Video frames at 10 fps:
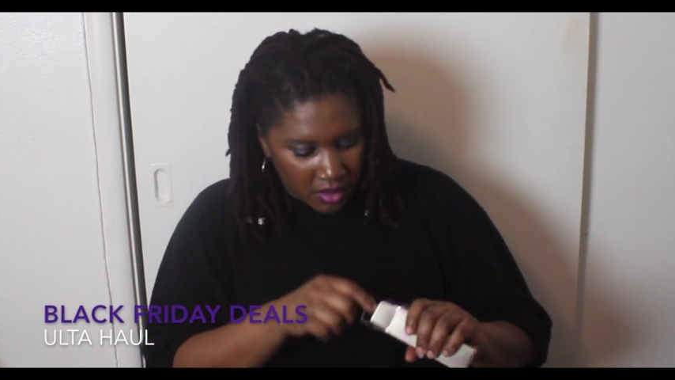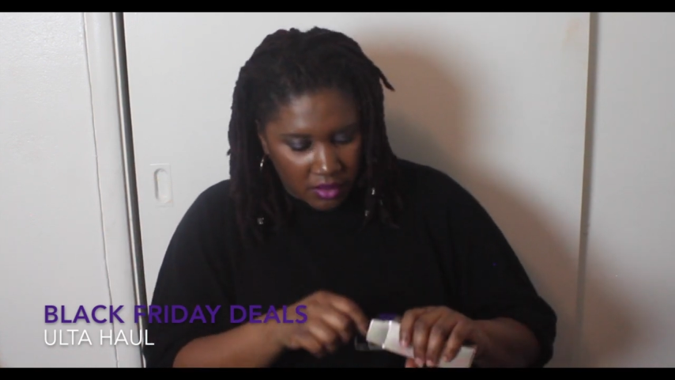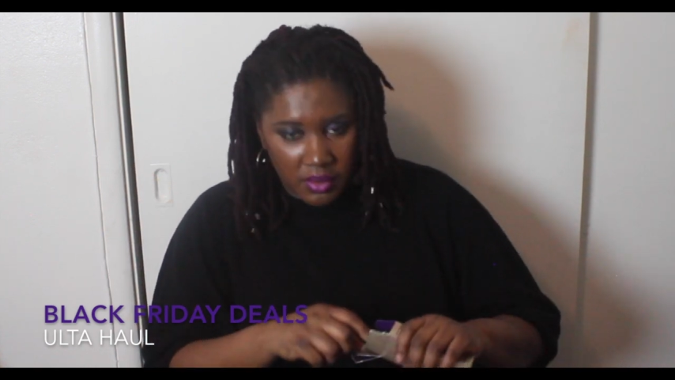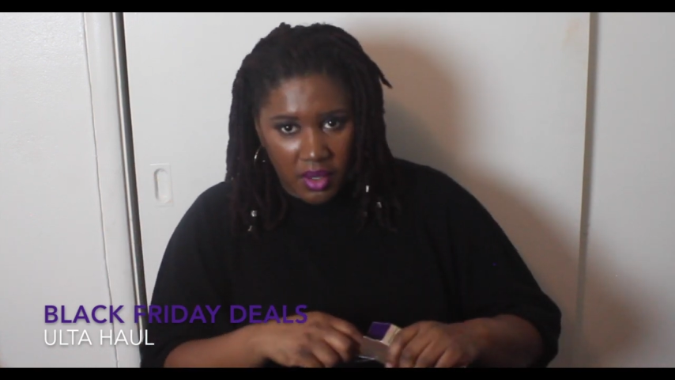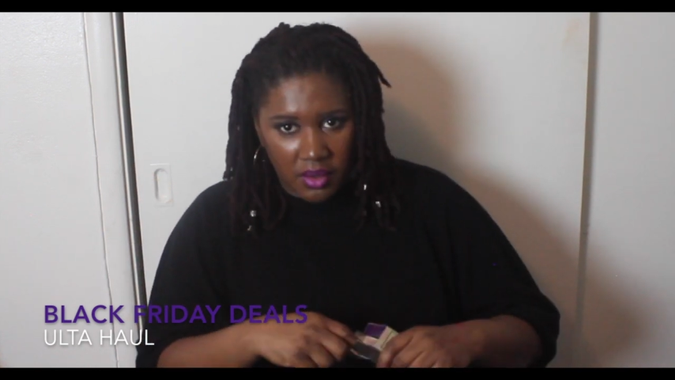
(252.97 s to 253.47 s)

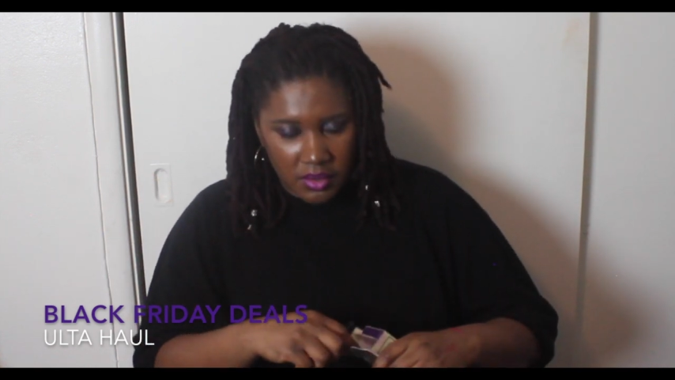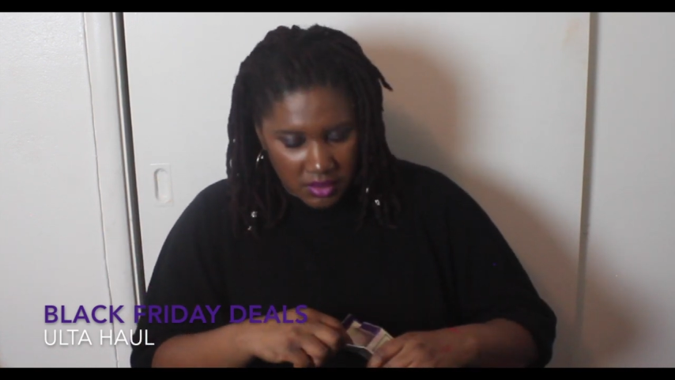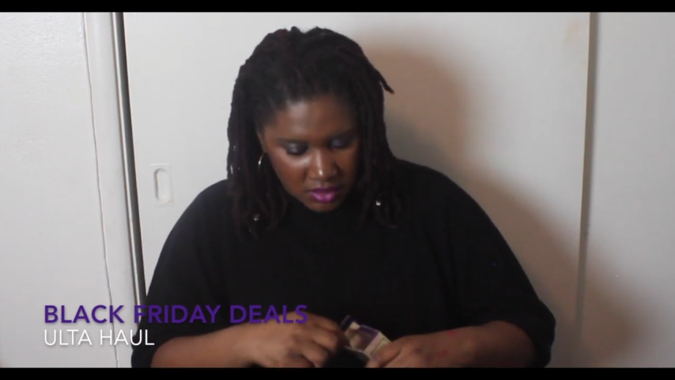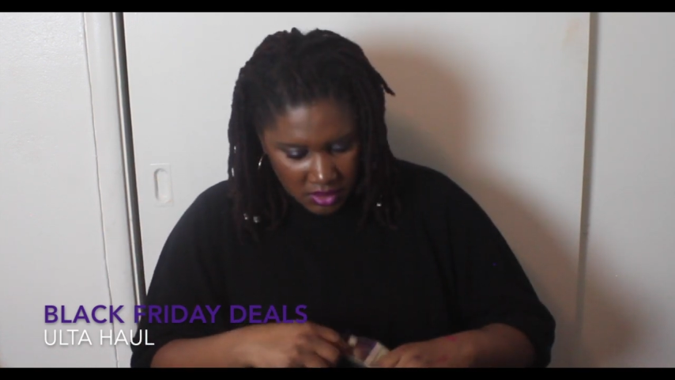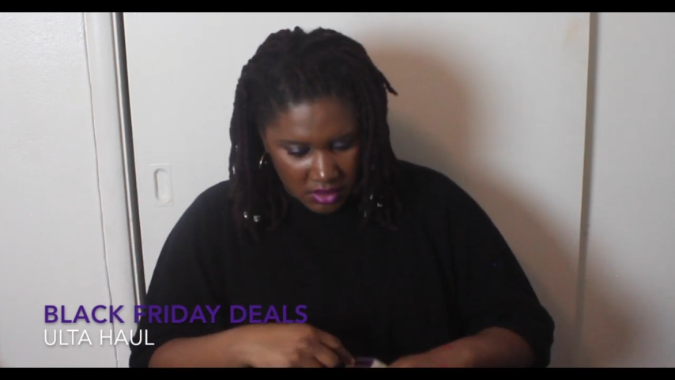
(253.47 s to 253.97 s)
Who
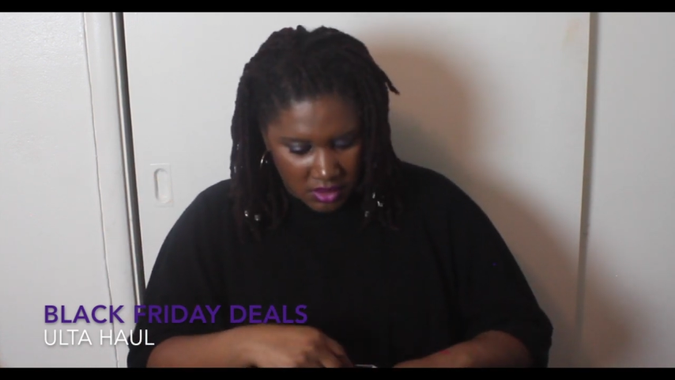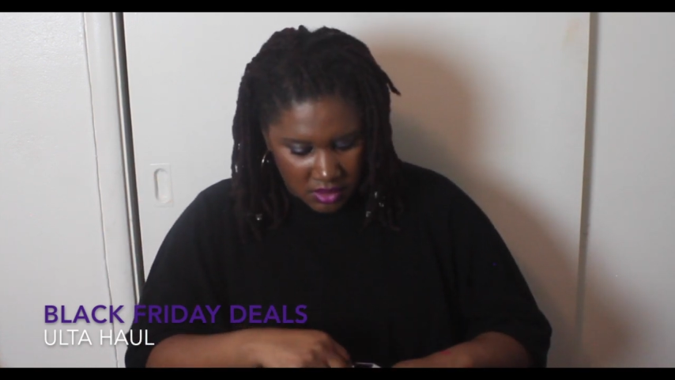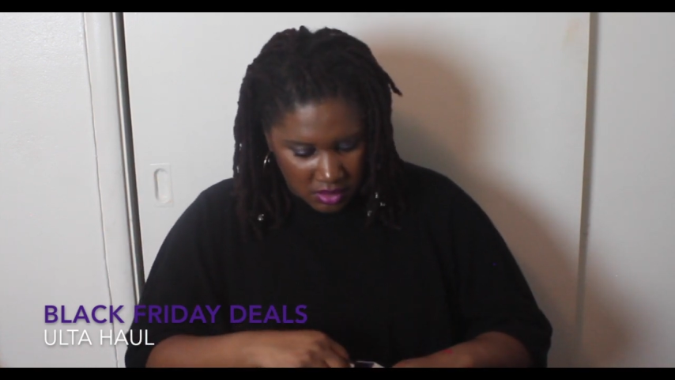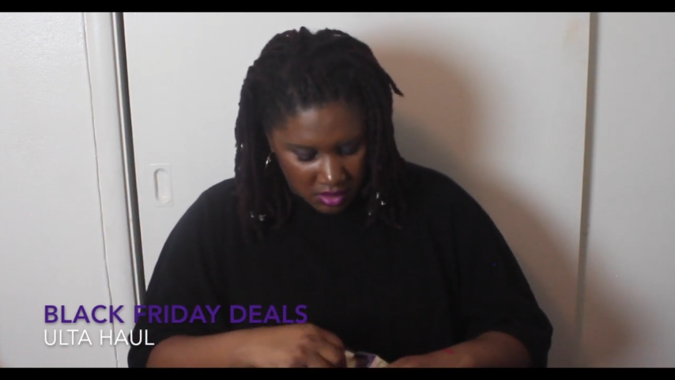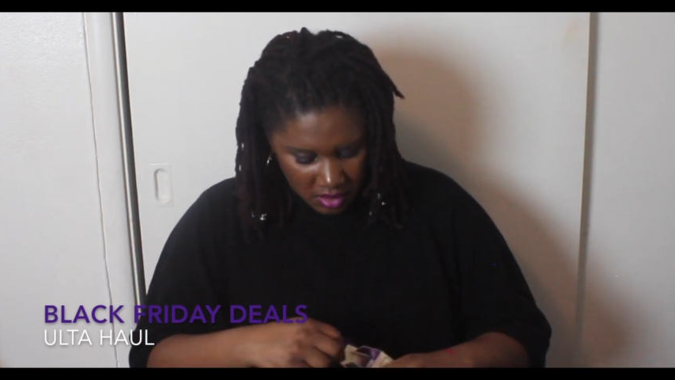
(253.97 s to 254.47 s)
knows?
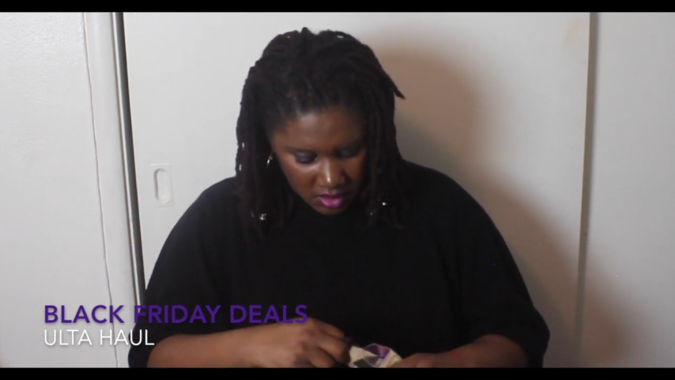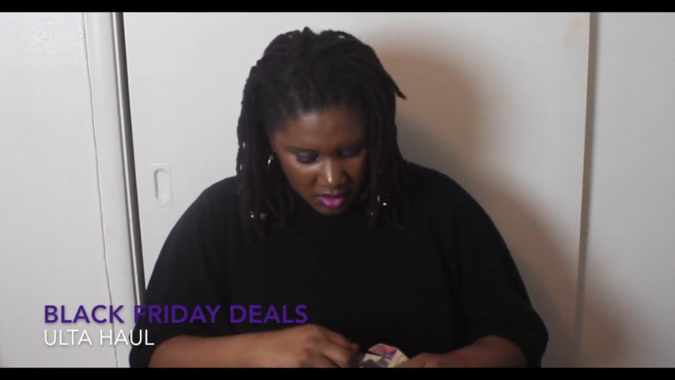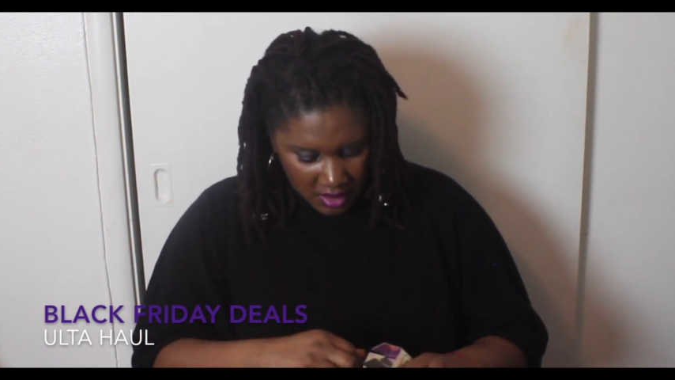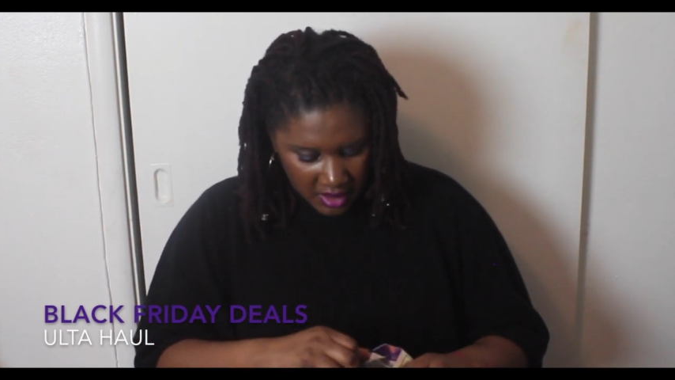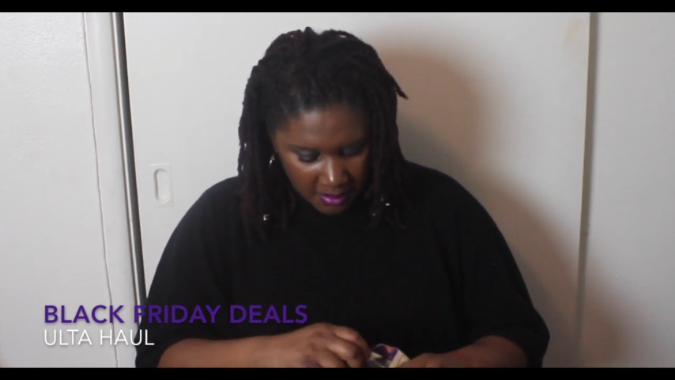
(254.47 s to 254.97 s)
Just
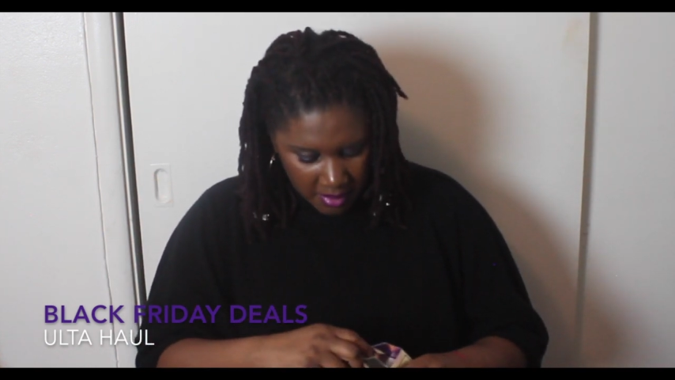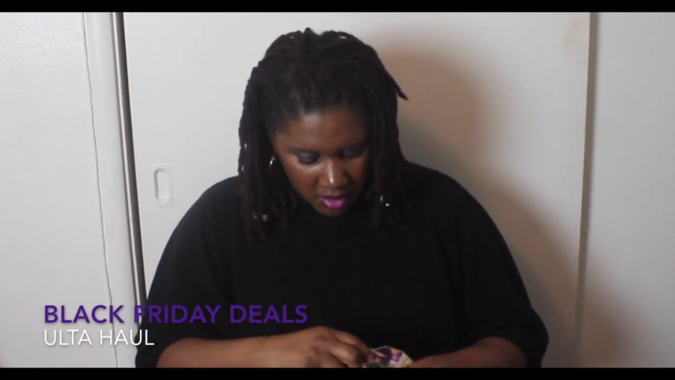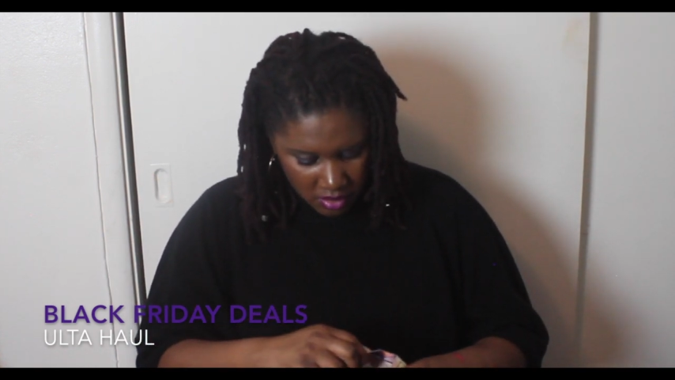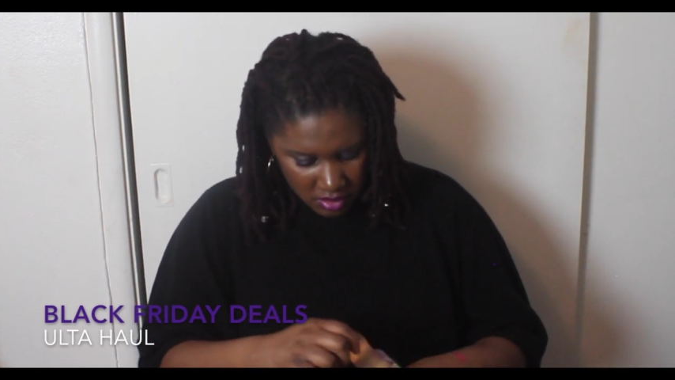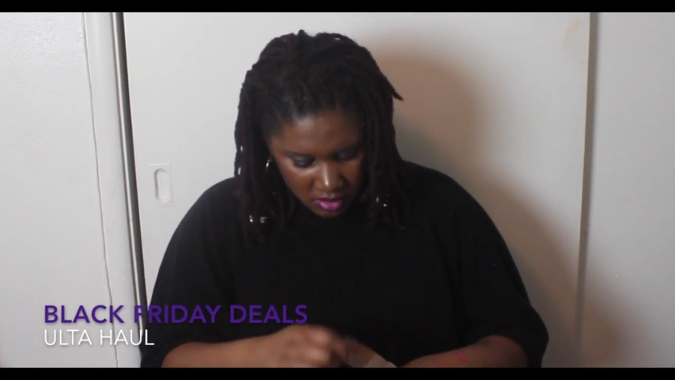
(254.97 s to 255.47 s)

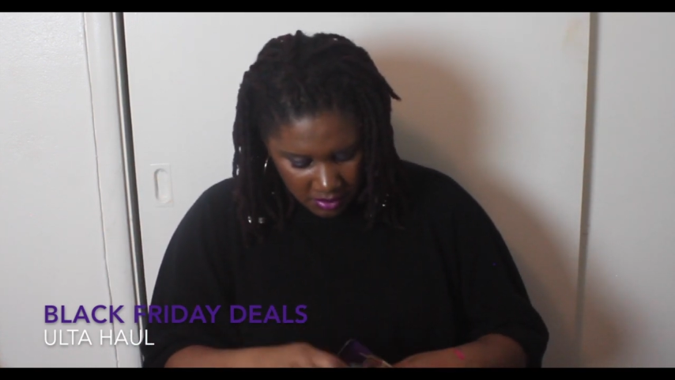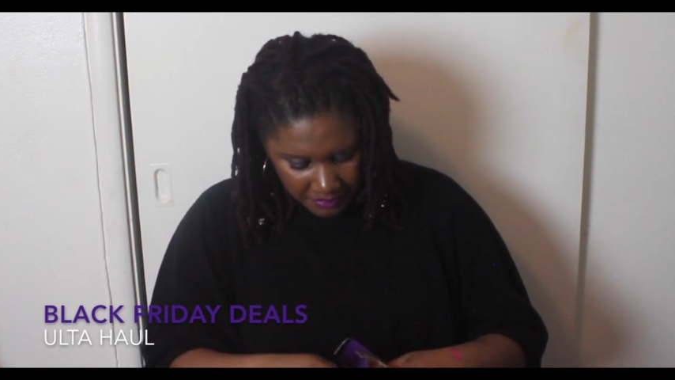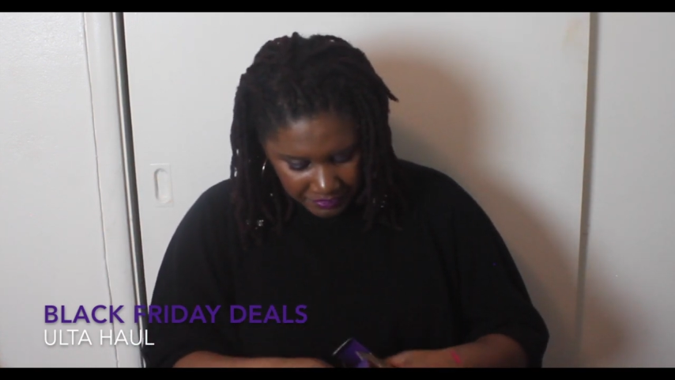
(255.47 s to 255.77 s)
impulse.